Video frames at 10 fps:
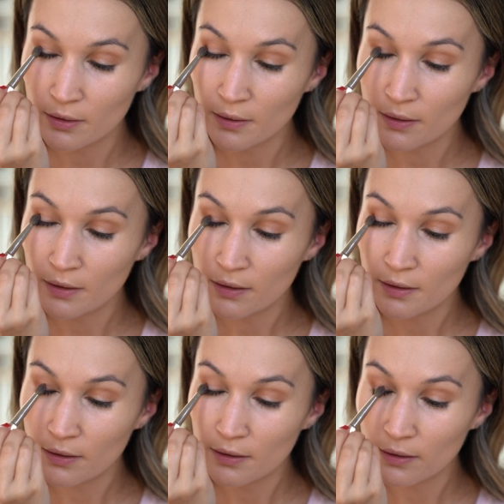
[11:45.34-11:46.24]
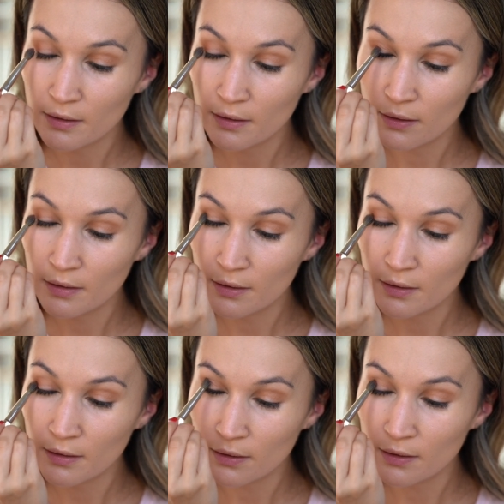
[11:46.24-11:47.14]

(silence)